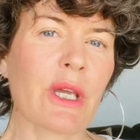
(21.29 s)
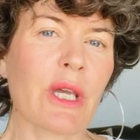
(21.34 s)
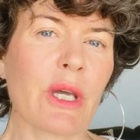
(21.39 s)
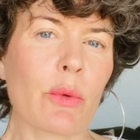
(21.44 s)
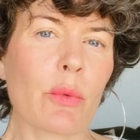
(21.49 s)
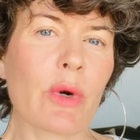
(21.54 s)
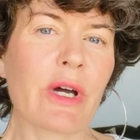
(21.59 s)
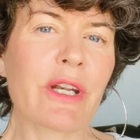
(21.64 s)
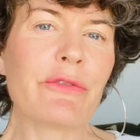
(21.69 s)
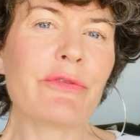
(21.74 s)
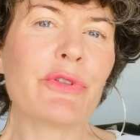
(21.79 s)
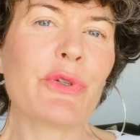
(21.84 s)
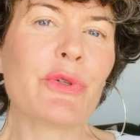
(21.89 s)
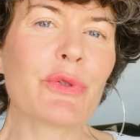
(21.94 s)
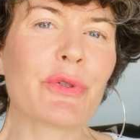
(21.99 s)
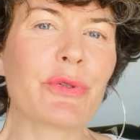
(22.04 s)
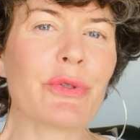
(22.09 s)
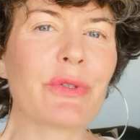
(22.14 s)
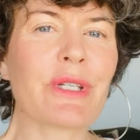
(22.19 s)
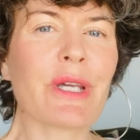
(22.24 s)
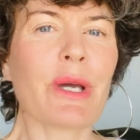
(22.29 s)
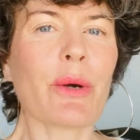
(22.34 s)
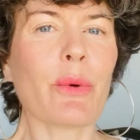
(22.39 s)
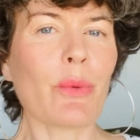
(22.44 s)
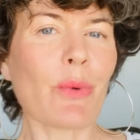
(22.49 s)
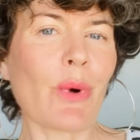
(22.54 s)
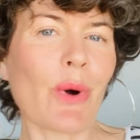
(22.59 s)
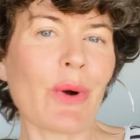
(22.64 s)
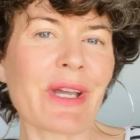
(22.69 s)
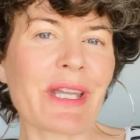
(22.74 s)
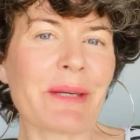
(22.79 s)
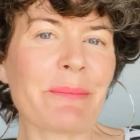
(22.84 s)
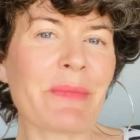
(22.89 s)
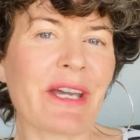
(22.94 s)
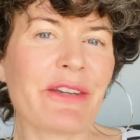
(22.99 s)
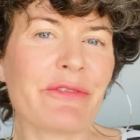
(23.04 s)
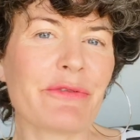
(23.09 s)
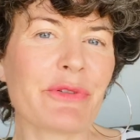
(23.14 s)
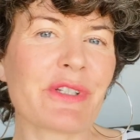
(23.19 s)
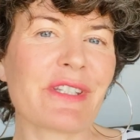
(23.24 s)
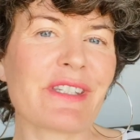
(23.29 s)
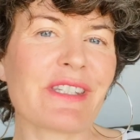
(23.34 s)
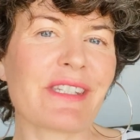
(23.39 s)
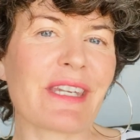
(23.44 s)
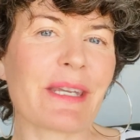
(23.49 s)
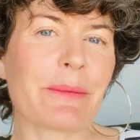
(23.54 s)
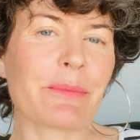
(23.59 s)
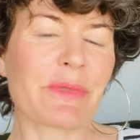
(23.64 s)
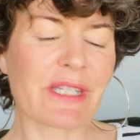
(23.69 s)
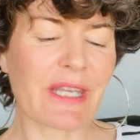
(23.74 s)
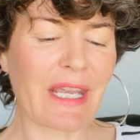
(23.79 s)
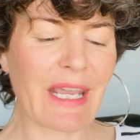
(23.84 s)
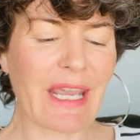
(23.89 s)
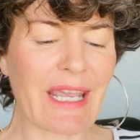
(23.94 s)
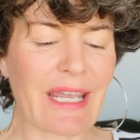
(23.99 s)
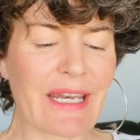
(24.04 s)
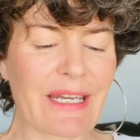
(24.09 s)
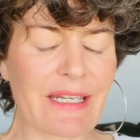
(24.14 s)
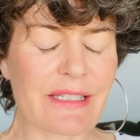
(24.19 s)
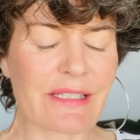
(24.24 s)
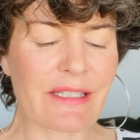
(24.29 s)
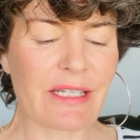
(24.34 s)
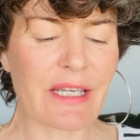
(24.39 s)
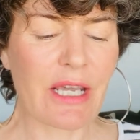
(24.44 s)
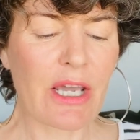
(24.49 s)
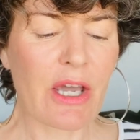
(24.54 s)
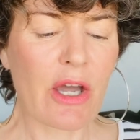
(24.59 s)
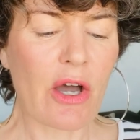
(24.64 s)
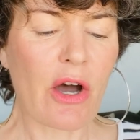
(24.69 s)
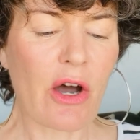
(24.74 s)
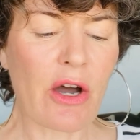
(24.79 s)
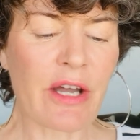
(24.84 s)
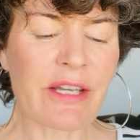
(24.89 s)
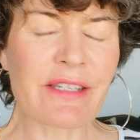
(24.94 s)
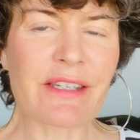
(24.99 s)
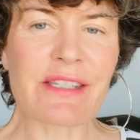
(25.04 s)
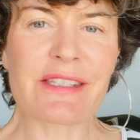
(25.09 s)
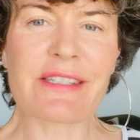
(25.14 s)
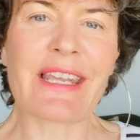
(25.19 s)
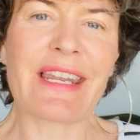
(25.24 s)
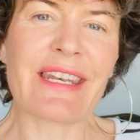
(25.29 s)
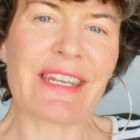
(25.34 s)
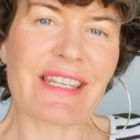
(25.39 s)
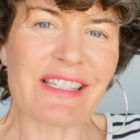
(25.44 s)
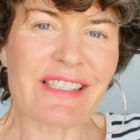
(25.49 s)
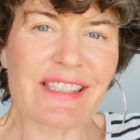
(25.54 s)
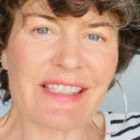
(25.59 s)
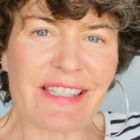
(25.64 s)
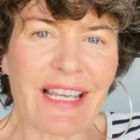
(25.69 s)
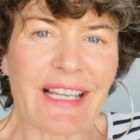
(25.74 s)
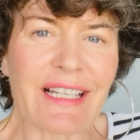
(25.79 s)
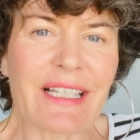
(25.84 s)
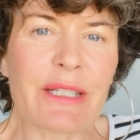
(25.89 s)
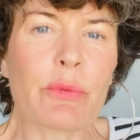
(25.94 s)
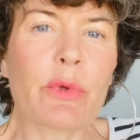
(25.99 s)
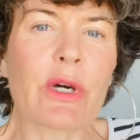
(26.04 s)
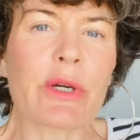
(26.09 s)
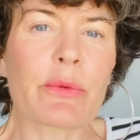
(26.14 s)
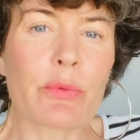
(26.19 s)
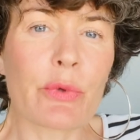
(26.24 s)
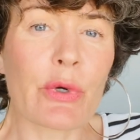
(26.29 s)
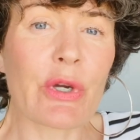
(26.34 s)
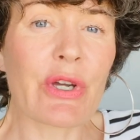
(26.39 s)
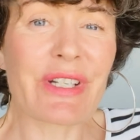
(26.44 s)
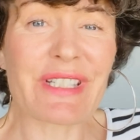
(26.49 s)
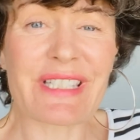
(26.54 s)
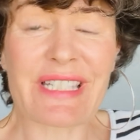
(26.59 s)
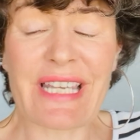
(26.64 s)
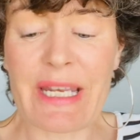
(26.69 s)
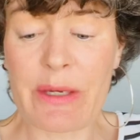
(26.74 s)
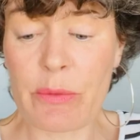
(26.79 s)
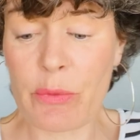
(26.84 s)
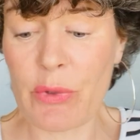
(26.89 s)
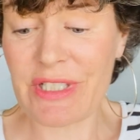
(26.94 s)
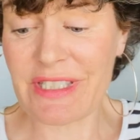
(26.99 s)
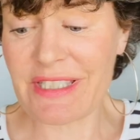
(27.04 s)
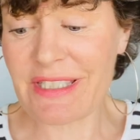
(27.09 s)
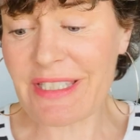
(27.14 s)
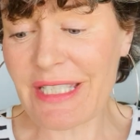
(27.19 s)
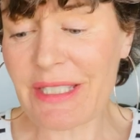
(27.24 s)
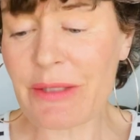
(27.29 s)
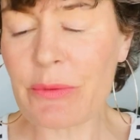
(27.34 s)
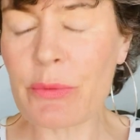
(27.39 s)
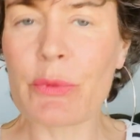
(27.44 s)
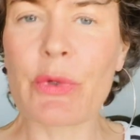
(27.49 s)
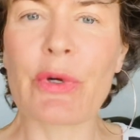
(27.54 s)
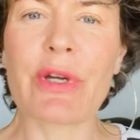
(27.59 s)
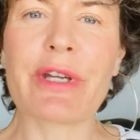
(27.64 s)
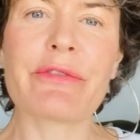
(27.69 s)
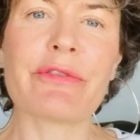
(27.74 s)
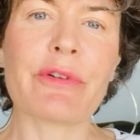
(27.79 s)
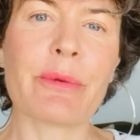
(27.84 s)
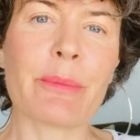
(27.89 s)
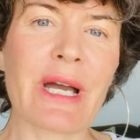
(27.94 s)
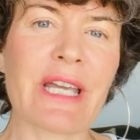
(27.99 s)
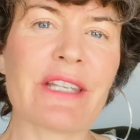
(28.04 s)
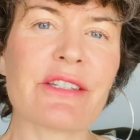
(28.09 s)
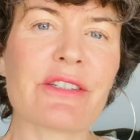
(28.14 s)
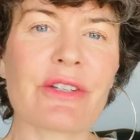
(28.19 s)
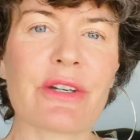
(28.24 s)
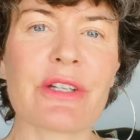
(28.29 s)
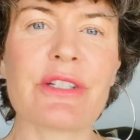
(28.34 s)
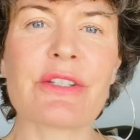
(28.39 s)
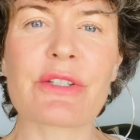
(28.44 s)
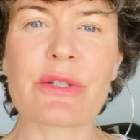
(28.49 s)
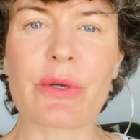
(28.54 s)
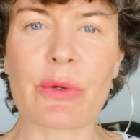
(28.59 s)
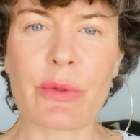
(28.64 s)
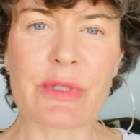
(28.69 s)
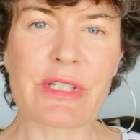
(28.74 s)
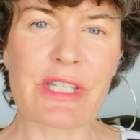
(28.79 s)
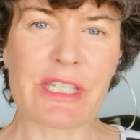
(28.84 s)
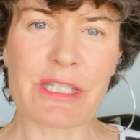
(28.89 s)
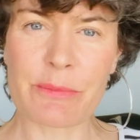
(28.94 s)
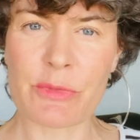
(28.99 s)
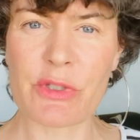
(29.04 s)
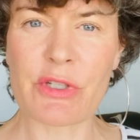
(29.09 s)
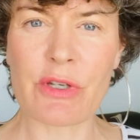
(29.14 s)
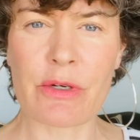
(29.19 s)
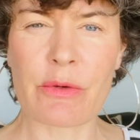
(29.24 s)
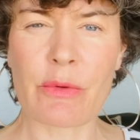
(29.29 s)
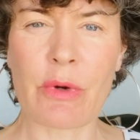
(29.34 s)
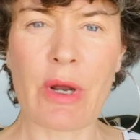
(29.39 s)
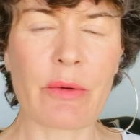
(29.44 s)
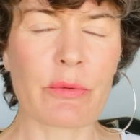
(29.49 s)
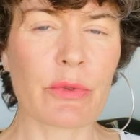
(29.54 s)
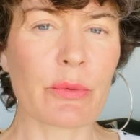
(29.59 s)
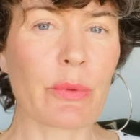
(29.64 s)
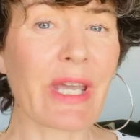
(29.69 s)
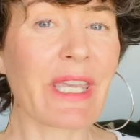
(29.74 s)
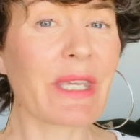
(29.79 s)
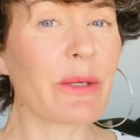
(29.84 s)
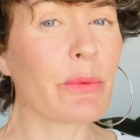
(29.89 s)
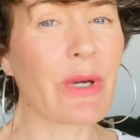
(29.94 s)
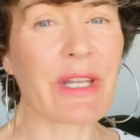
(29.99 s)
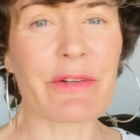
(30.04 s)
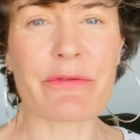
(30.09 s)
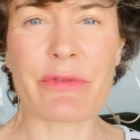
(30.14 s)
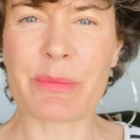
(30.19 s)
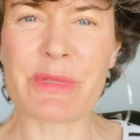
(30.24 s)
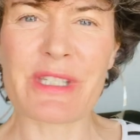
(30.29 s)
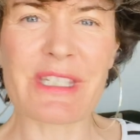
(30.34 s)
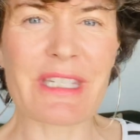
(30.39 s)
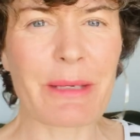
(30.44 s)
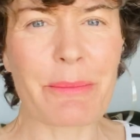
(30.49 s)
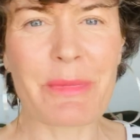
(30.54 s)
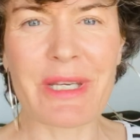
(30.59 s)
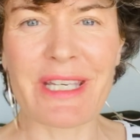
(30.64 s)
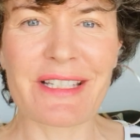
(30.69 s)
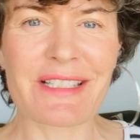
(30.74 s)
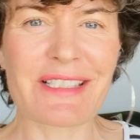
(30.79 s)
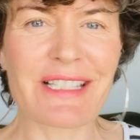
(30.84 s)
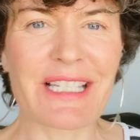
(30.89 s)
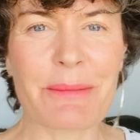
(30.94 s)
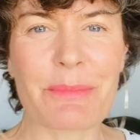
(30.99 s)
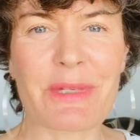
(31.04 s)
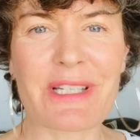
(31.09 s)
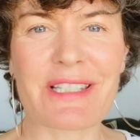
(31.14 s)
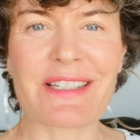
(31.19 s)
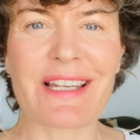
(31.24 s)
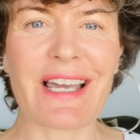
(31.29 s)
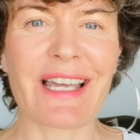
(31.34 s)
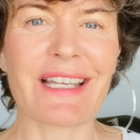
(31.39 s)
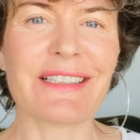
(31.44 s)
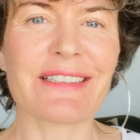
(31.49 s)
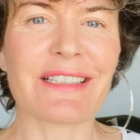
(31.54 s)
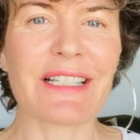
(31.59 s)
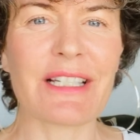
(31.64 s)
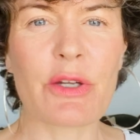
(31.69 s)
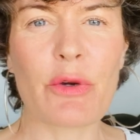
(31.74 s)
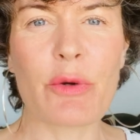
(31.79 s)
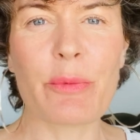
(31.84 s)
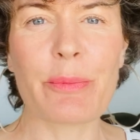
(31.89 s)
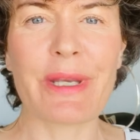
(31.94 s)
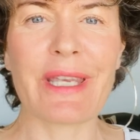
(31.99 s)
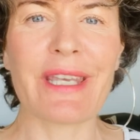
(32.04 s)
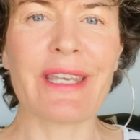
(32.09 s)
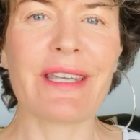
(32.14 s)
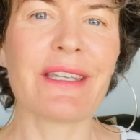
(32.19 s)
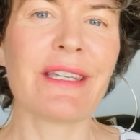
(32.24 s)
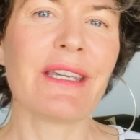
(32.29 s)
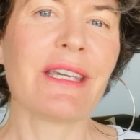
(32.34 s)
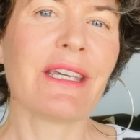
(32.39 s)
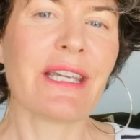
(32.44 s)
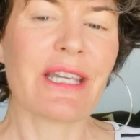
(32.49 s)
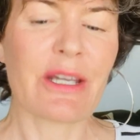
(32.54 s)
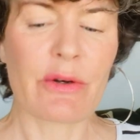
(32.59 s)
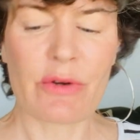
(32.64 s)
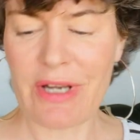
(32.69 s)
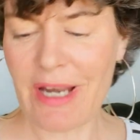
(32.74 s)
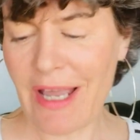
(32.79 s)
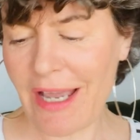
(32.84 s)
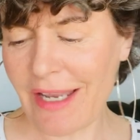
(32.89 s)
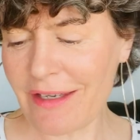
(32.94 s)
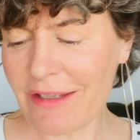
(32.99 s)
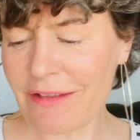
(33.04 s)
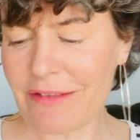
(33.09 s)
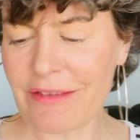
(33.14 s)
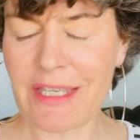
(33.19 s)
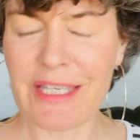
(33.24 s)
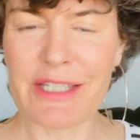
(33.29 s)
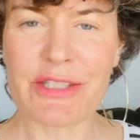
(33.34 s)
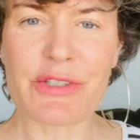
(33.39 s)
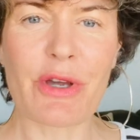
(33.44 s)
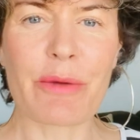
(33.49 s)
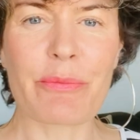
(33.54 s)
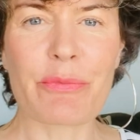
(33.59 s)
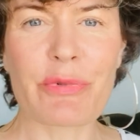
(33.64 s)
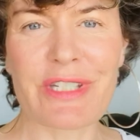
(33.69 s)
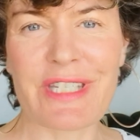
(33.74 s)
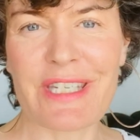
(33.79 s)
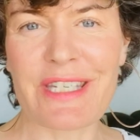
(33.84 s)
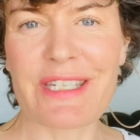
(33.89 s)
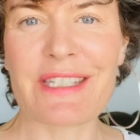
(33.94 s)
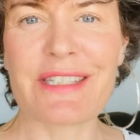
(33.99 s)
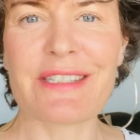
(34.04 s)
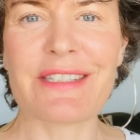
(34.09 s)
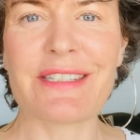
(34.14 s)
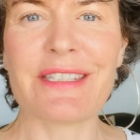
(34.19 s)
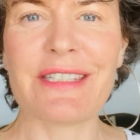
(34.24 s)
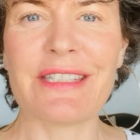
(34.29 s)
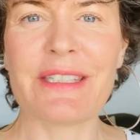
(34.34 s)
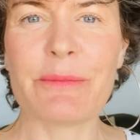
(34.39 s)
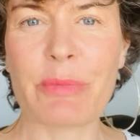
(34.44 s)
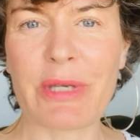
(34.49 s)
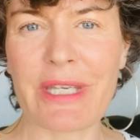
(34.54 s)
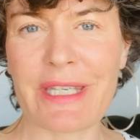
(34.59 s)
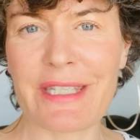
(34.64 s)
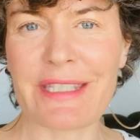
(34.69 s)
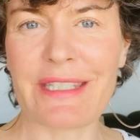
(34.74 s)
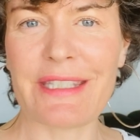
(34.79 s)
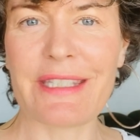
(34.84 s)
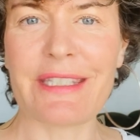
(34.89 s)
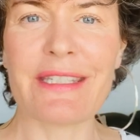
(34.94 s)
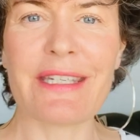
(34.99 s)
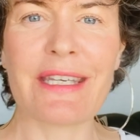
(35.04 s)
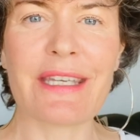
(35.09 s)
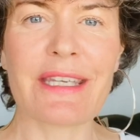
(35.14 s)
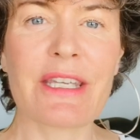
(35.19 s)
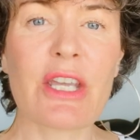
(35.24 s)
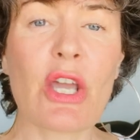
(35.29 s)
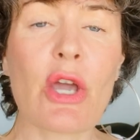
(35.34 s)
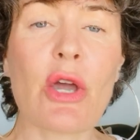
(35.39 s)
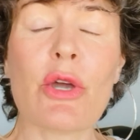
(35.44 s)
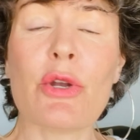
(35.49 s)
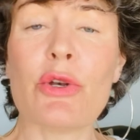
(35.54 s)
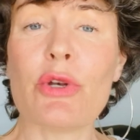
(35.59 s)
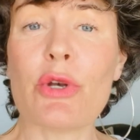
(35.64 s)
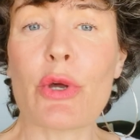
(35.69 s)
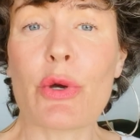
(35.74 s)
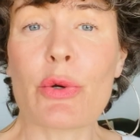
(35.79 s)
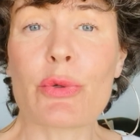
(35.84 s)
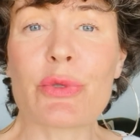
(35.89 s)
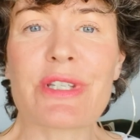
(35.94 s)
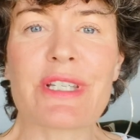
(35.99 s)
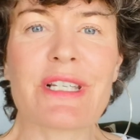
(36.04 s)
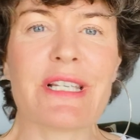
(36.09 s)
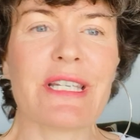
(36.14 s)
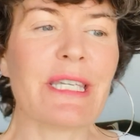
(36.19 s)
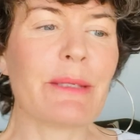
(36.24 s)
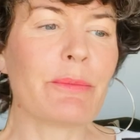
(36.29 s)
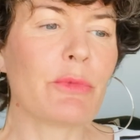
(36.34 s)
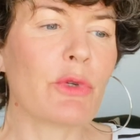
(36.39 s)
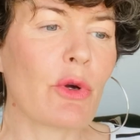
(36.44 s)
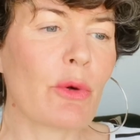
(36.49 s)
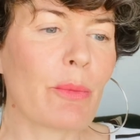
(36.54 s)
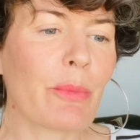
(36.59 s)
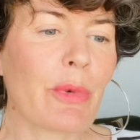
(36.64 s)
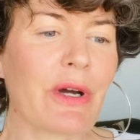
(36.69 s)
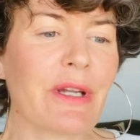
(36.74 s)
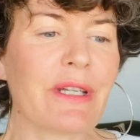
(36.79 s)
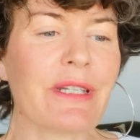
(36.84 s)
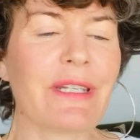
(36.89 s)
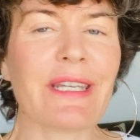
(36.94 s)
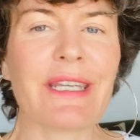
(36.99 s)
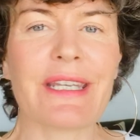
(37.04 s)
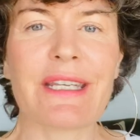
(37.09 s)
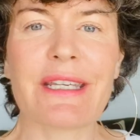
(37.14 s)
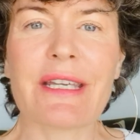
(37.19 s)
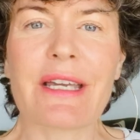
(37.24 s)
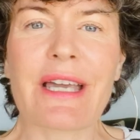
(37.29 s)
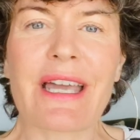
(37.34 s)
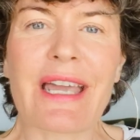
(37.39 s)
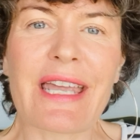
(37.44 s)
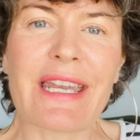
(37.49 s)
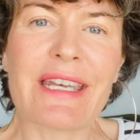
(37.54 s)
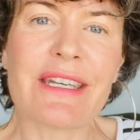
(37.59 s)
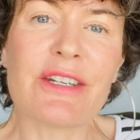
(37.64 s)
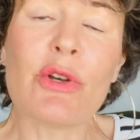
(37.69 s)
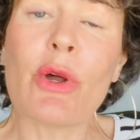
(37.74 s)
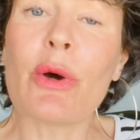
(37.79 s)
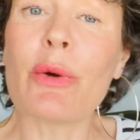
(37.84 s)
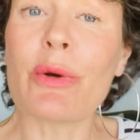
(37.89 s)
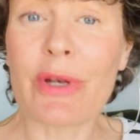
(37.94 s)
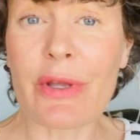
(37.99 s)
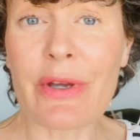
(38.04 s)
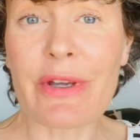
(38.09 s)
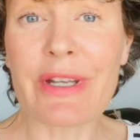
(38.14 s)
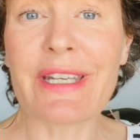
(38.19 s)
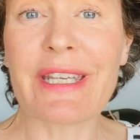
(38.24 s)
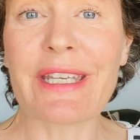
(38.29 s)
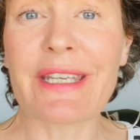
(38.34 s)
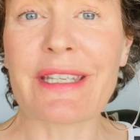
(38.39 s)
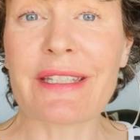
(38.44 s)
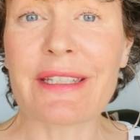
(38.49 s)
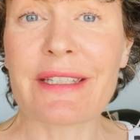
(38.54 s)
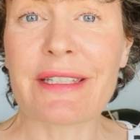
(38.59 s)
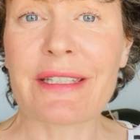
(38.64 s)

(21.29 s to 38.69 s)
What if you could walk in my footsteps and understand exactly what worked and what didn't work for my son's autism turnaround, where he went from stimming, sleepless nights, eloping, lining things up, rigidity, picky eating, no sleep, no bonding, and no learning,